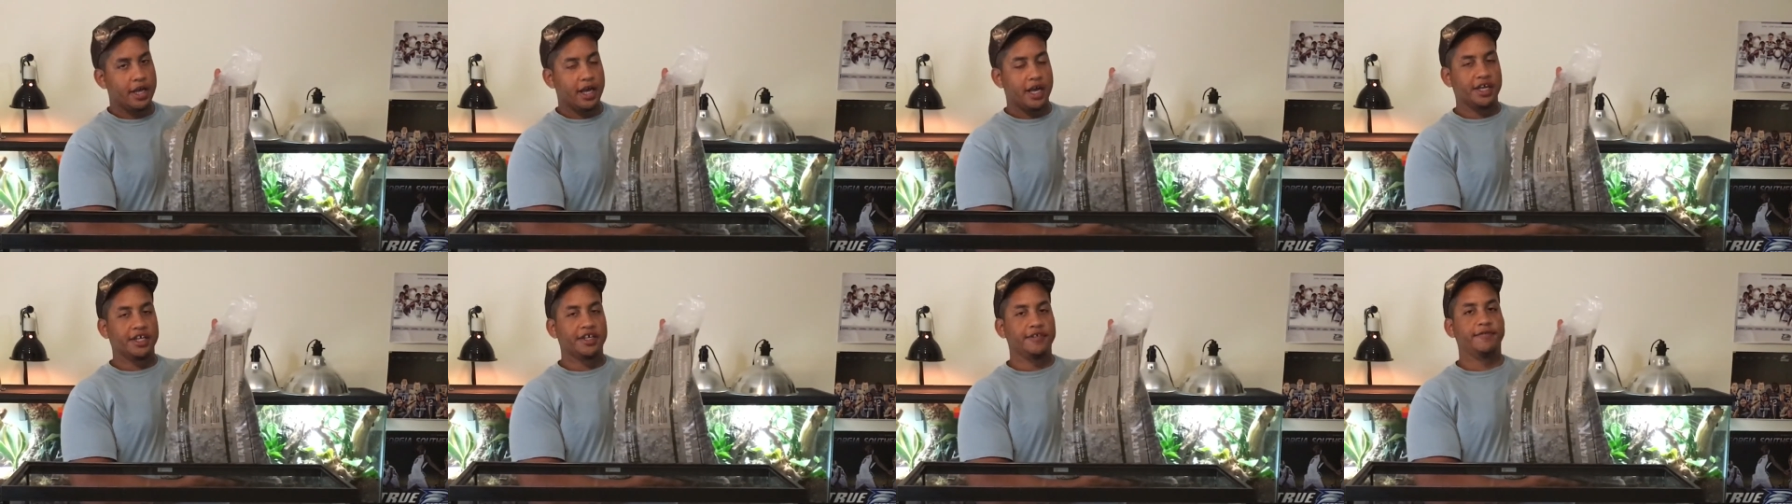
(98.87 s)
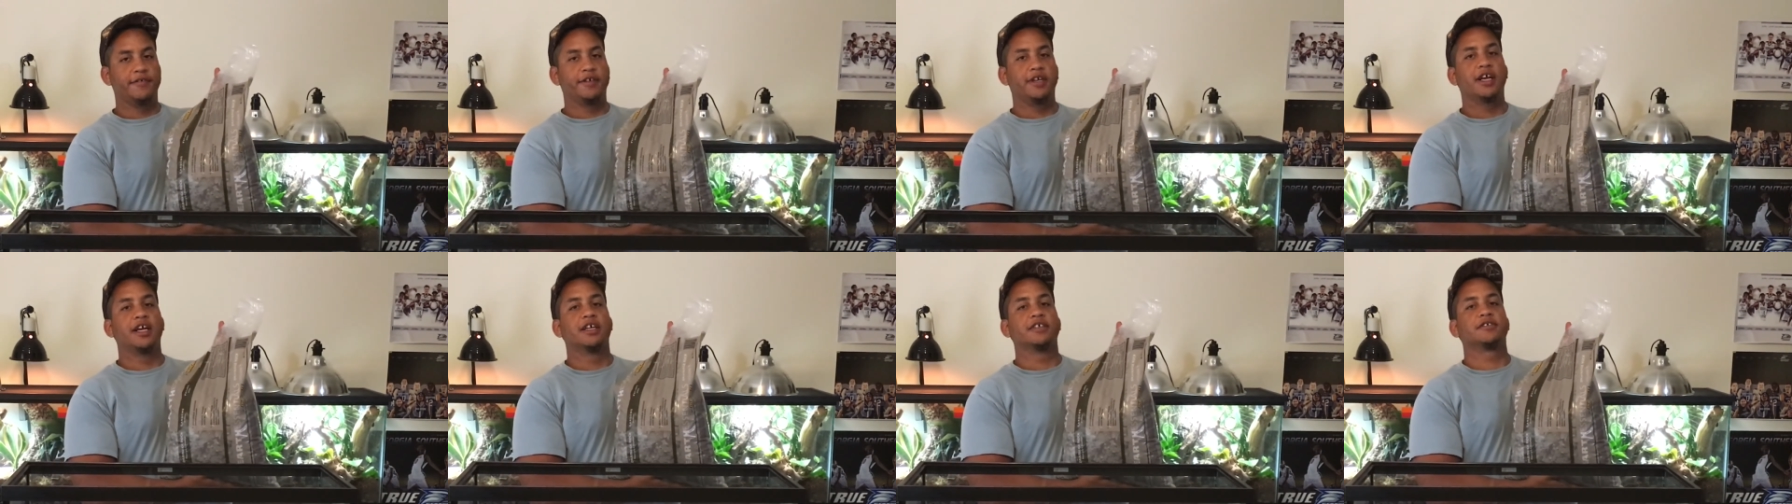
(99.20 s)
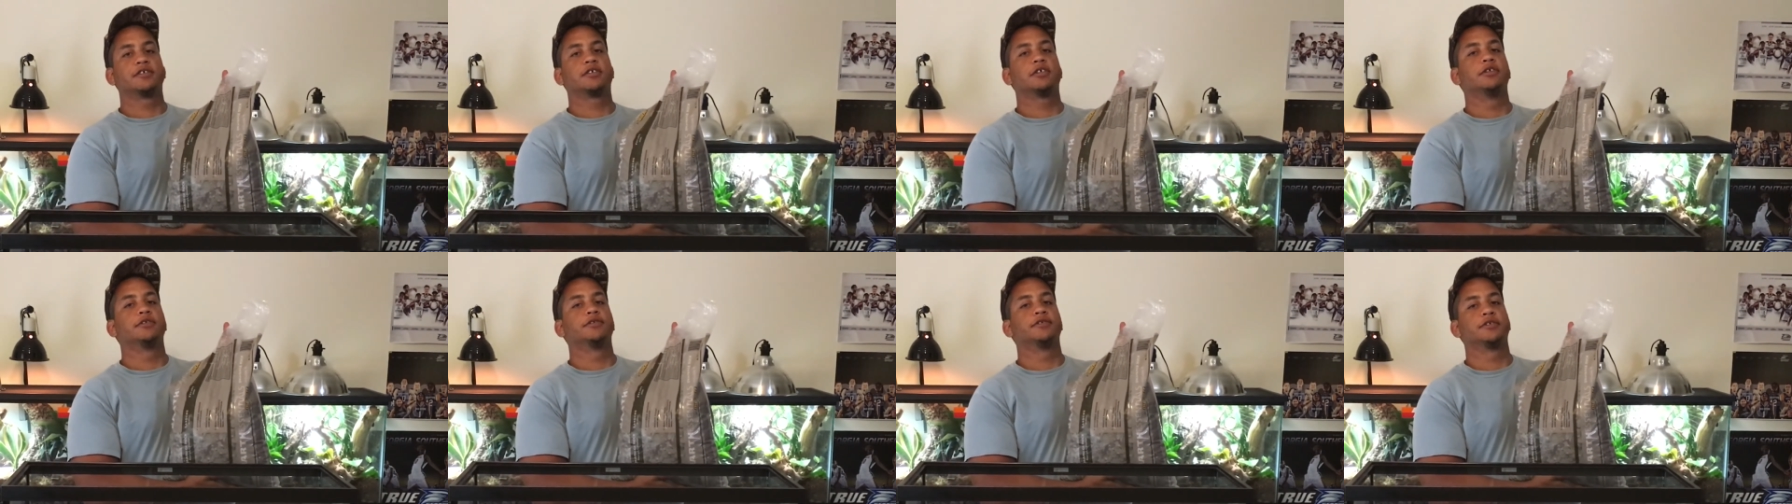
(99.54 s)
I'll give you guys a
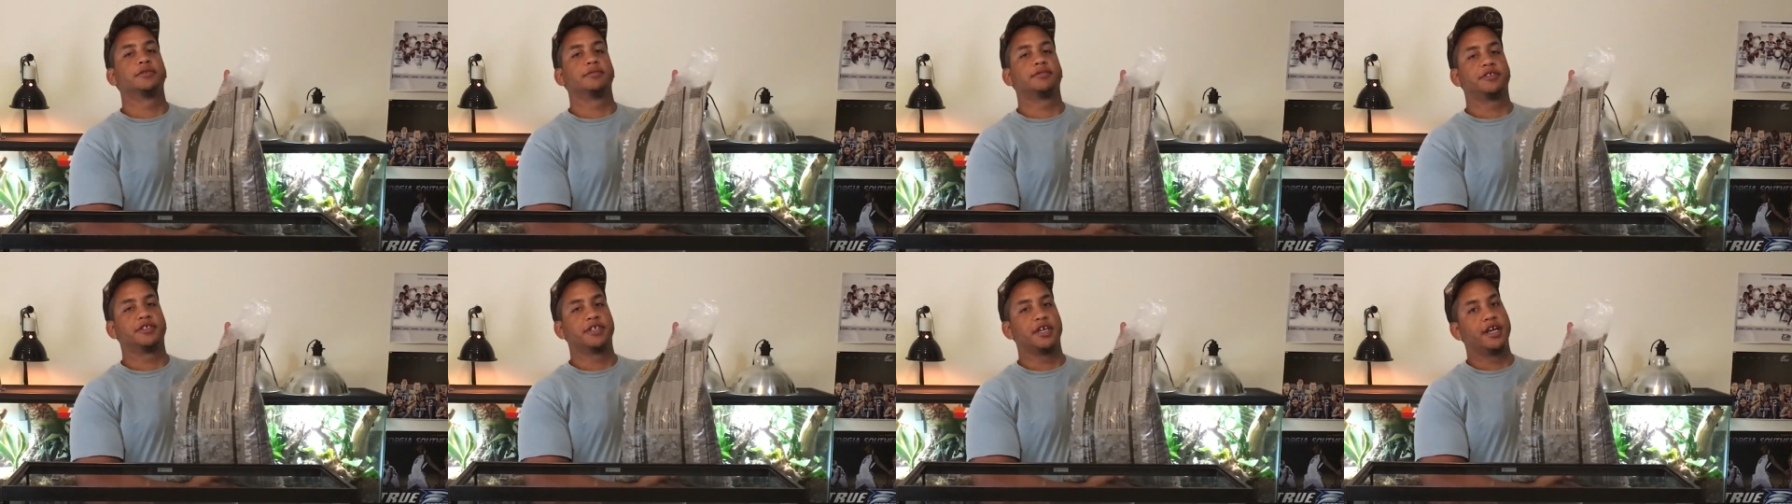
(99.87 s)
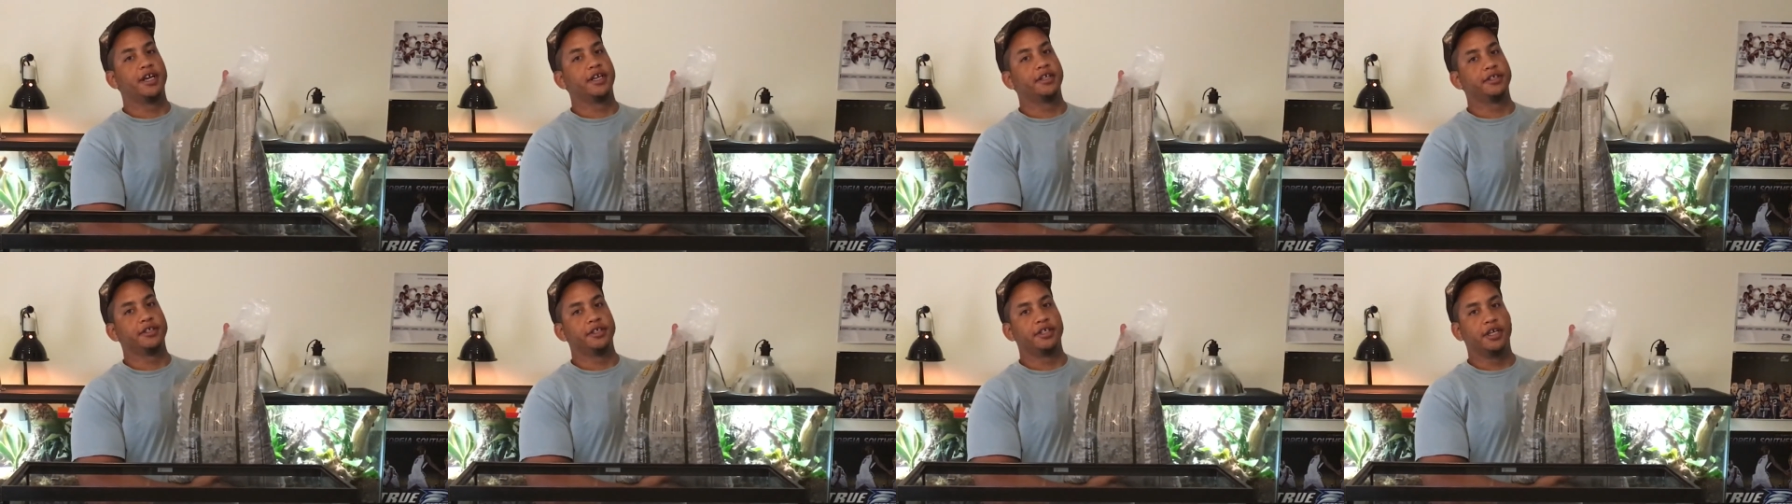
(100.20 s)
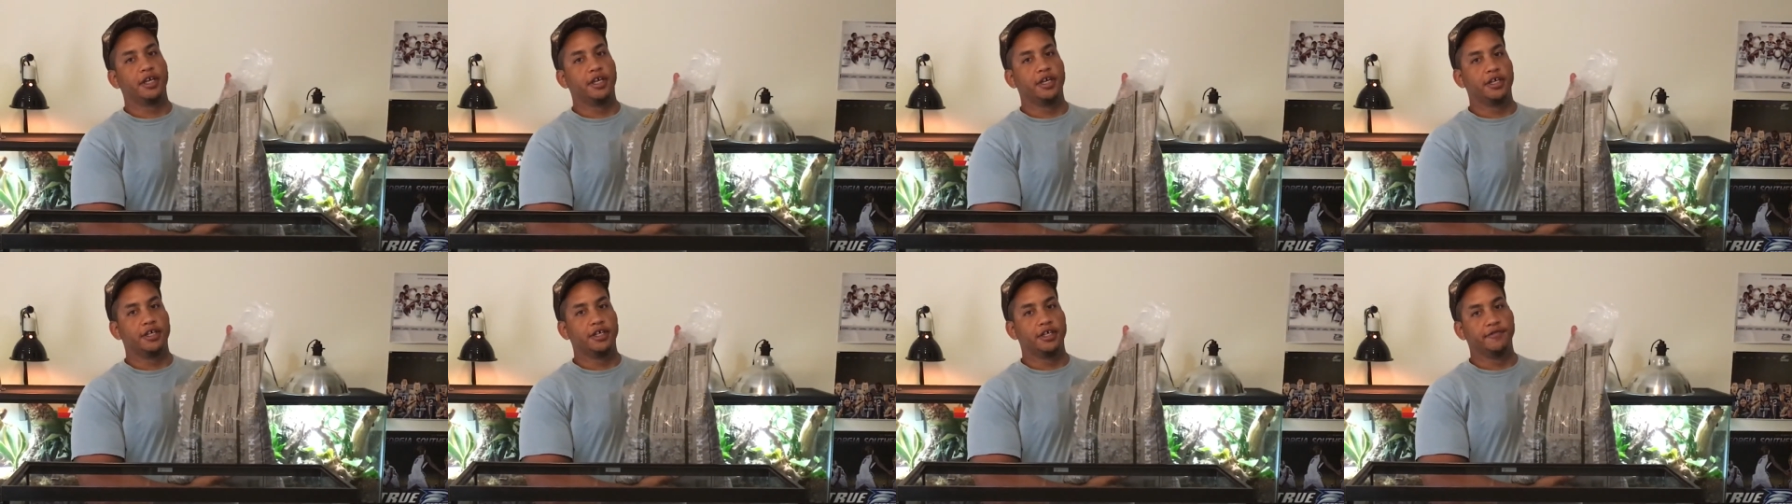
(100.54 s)
close-up shot
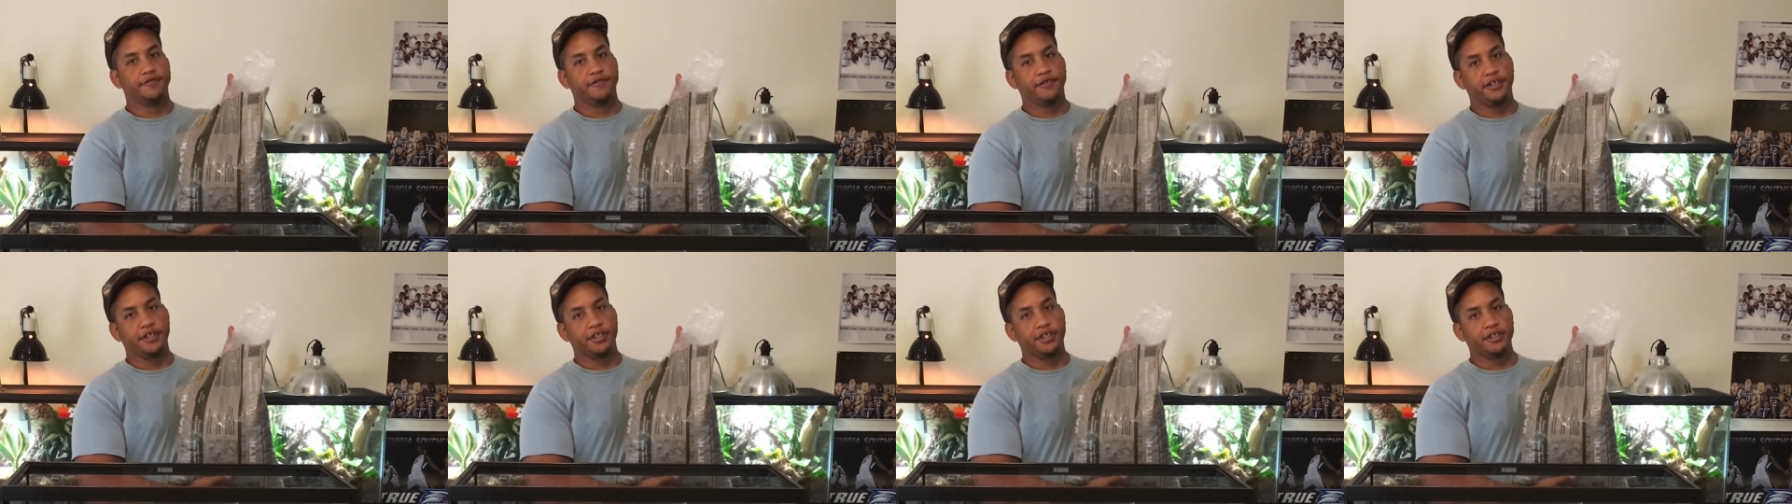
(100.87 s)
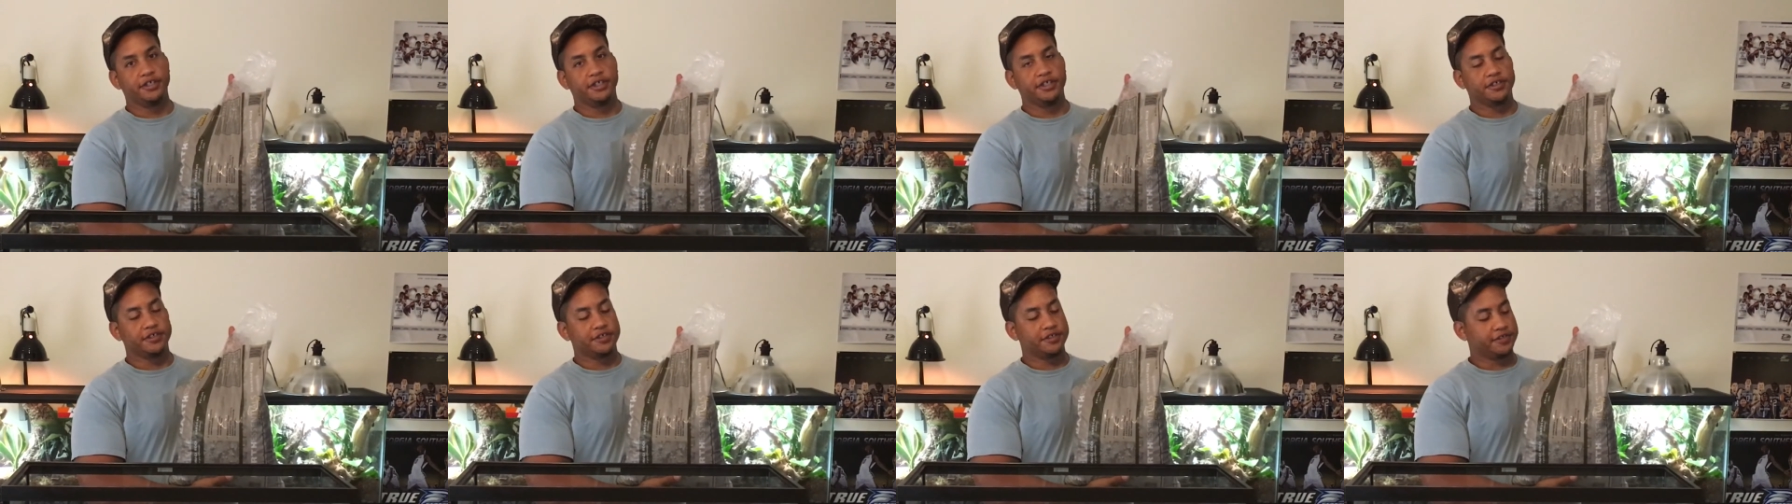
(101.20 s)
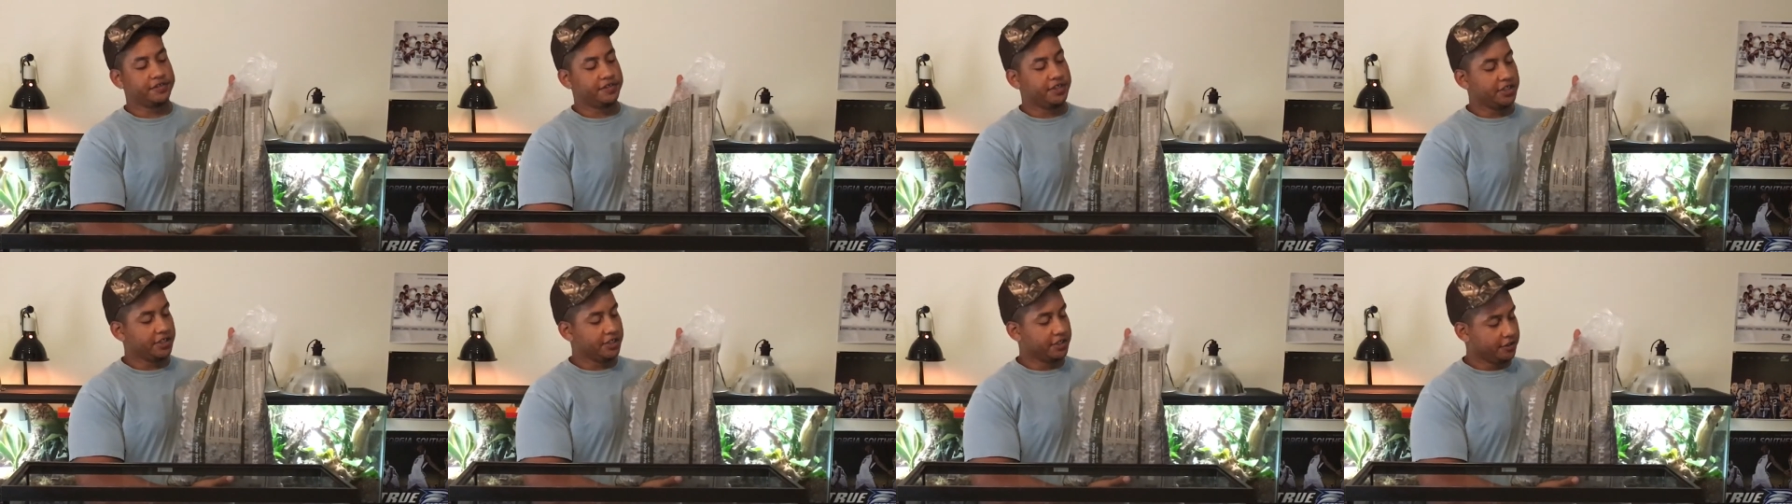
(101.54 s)
of it in just a
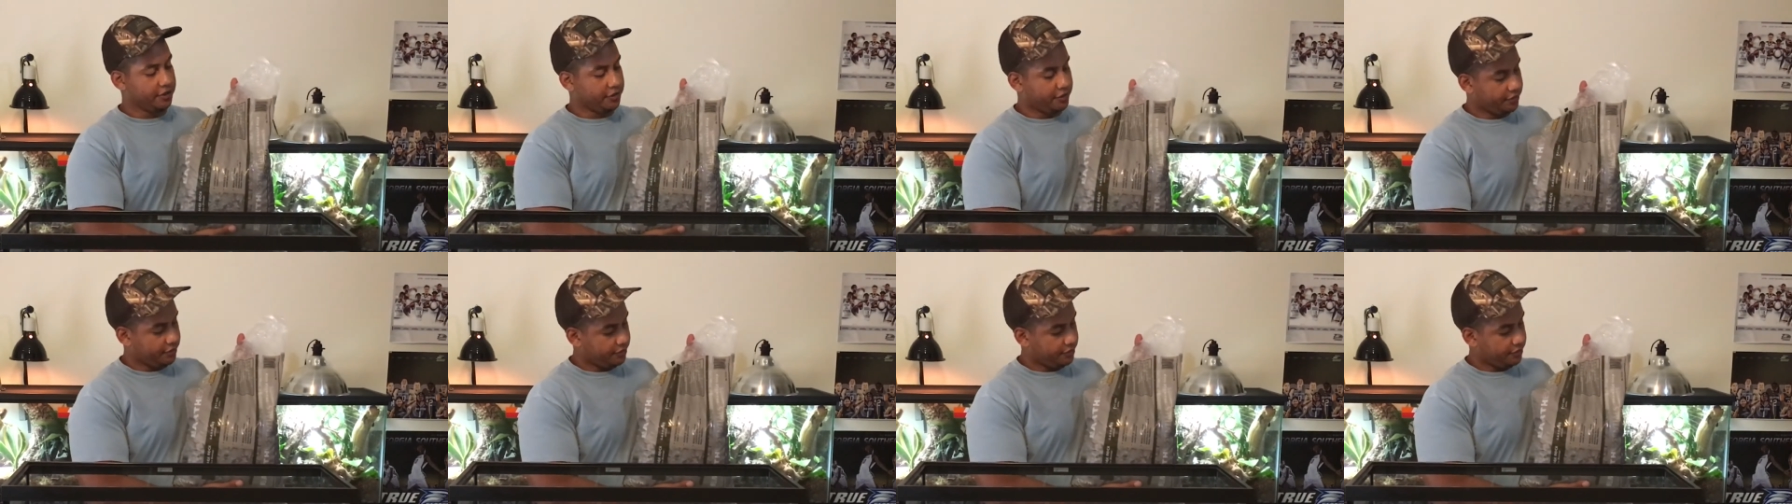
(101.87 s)
second.